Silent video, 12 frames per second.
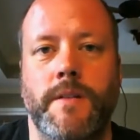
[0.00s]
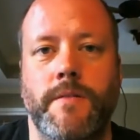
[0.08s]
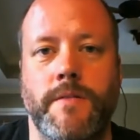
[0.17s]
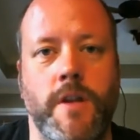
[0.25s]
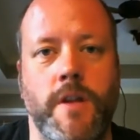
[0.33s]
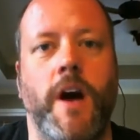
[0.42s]

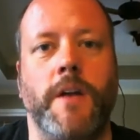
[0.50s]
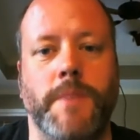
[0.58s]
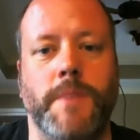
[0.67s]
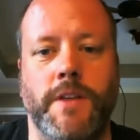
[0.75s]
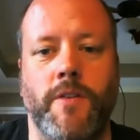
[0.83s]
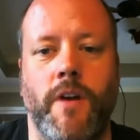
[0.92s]
not a
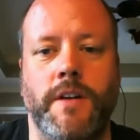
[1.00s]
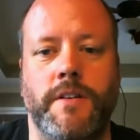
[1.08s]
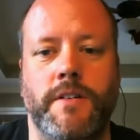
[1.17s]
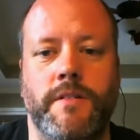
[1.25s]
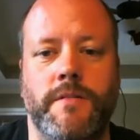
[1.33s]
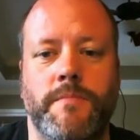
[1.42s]
meteorite
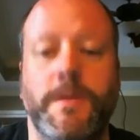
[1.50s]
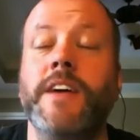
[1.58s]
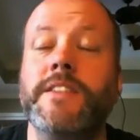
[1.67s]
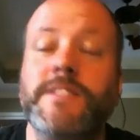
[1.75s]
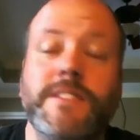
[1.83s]
because I,